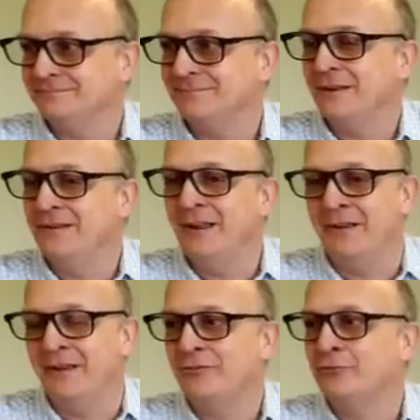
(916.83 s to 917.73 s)
No,
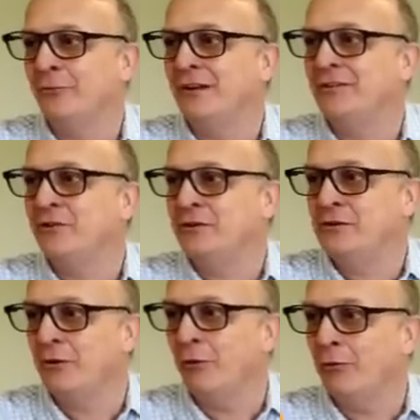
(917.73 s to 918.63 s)
that's right. So you've
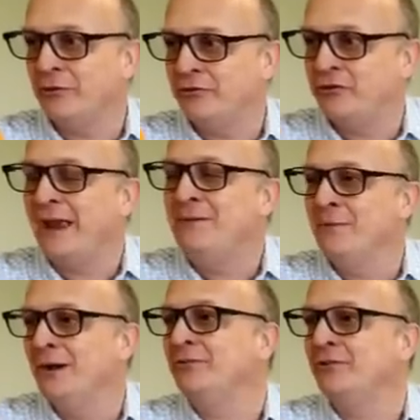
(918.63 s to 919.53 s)
got the same
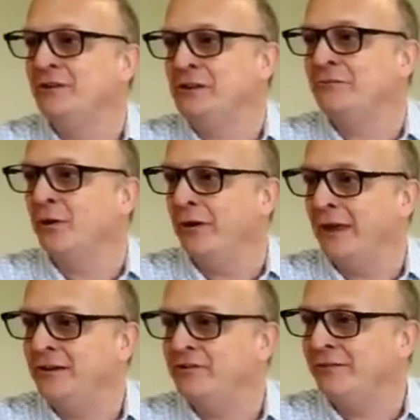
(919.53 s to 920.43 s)
modes that you've got on
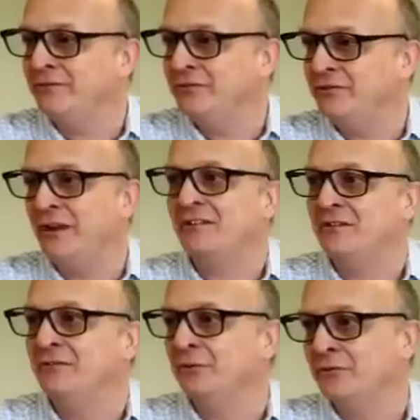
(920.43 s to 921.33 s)
HF and 6,
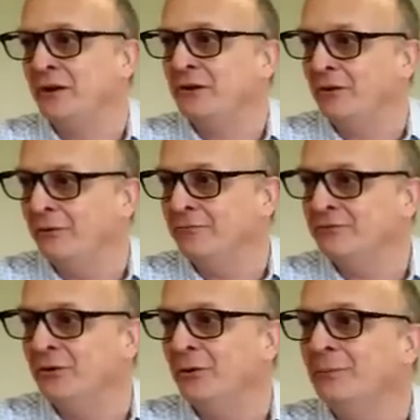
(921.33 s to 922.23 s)
you've also got on 4.